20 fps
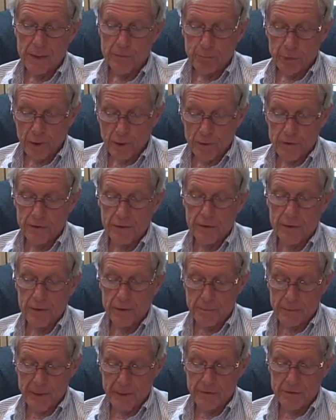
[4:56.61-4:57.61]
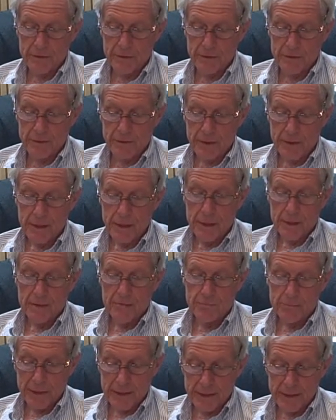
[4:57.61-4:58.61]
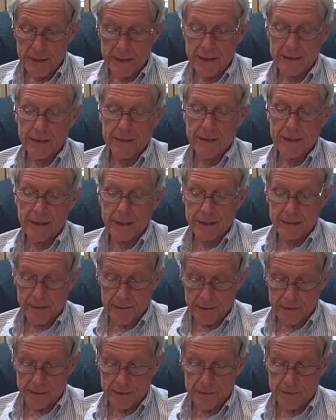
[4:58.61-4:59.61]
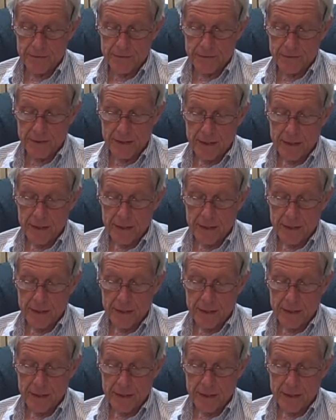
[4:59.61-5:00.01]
personal message of pain and love,